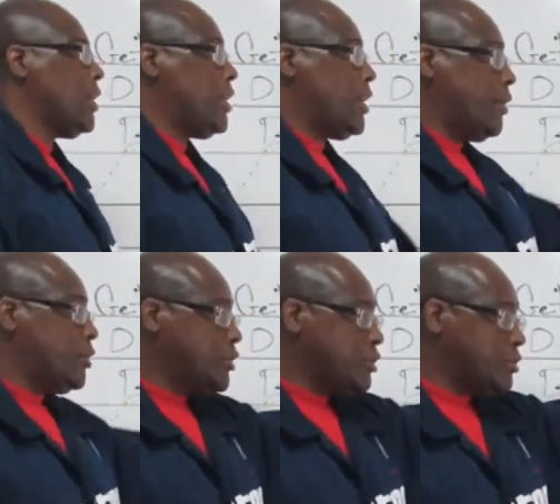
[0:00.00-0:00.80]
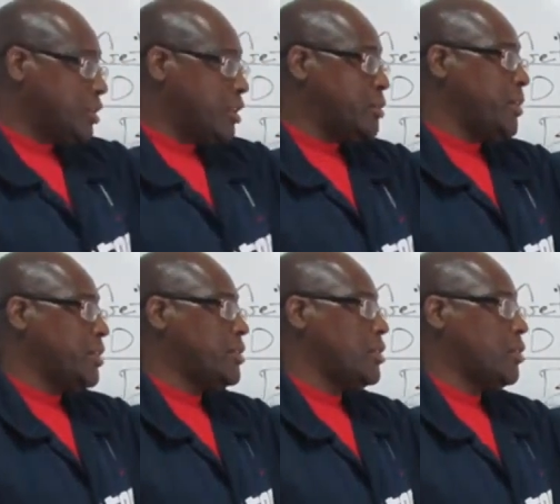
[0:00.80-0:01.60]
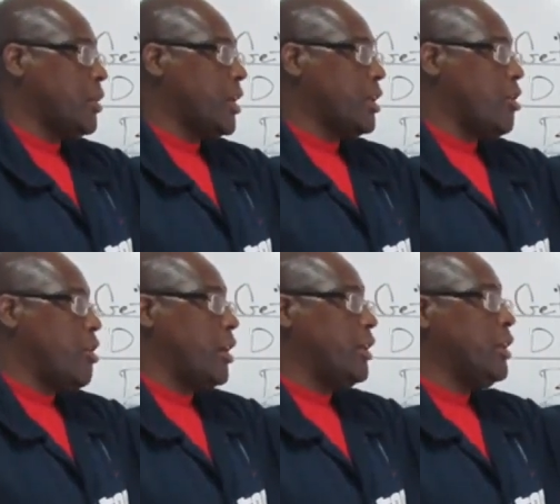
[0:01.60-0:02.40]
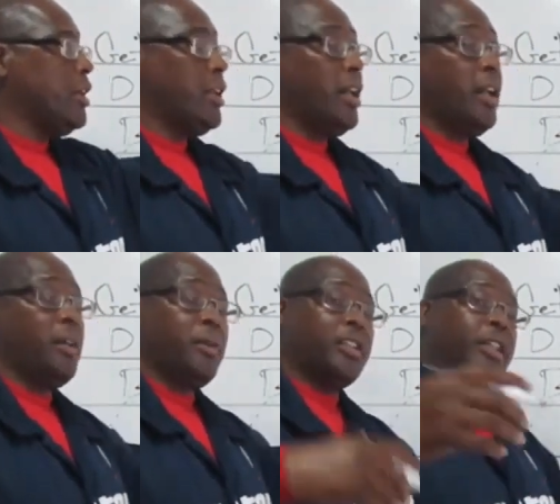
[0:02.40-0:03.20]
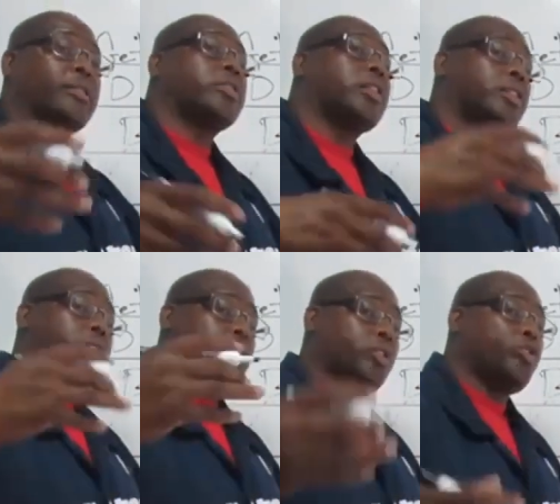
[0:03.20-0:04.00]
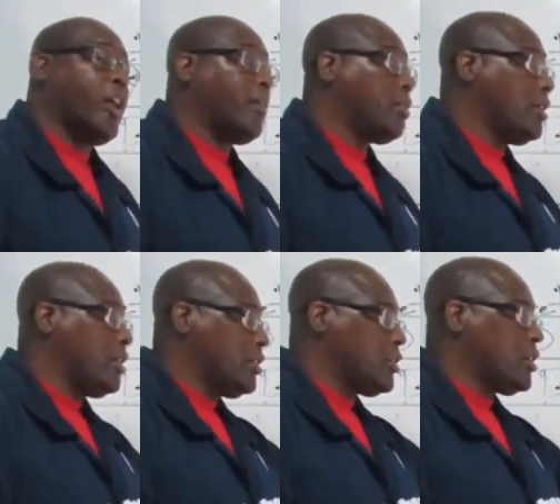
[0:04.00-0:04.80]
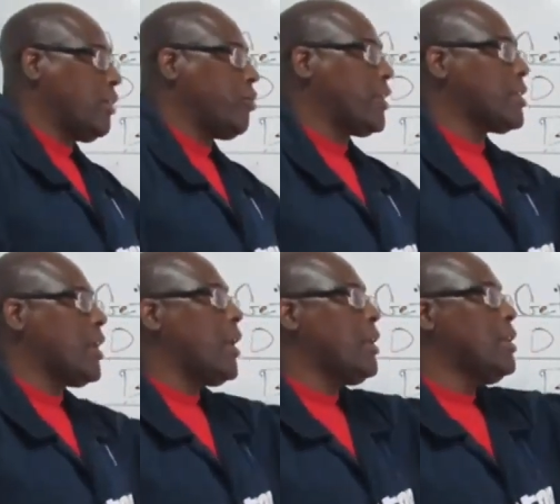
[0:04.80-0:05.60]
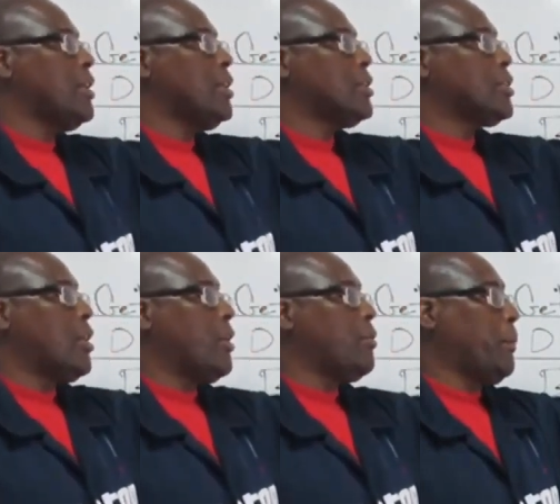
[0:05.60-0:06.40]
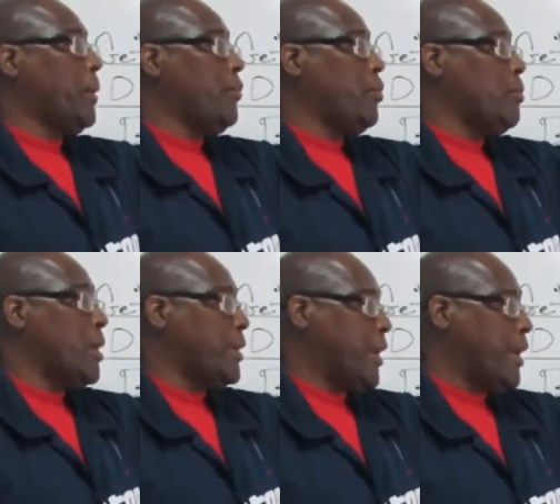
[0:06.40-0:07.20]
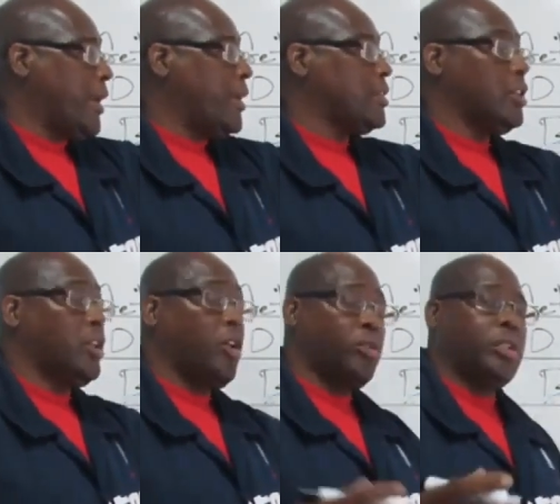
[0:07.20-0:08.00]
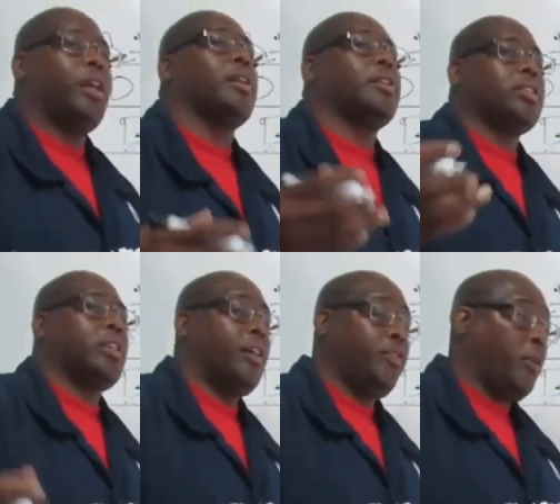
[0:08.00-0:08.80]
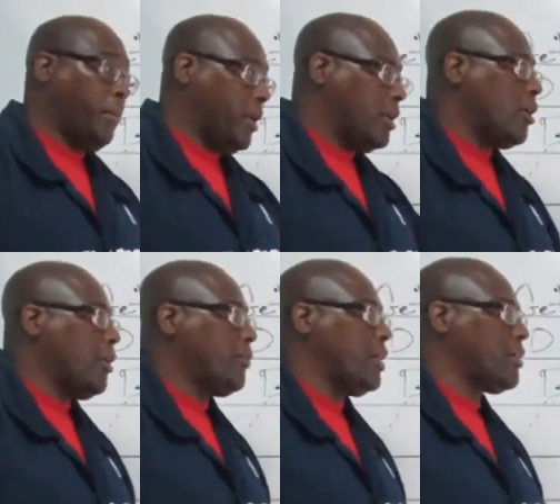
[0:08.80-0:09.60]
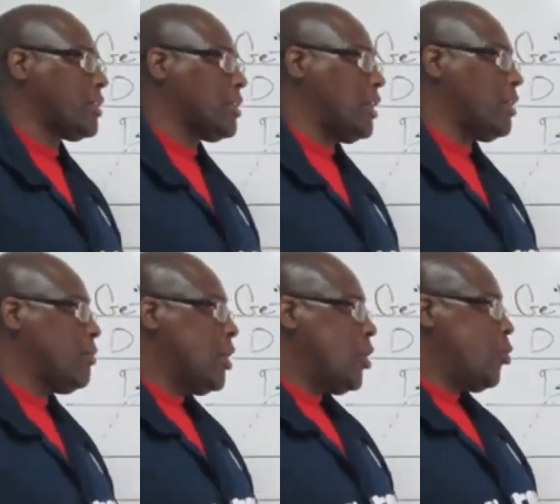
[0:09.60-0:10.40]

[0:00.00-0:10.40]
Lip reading: And I was using this business credit card because I was still doing traveling and stuff like that. So I would pay for my gas and hotel and stuff and pay it off and everything.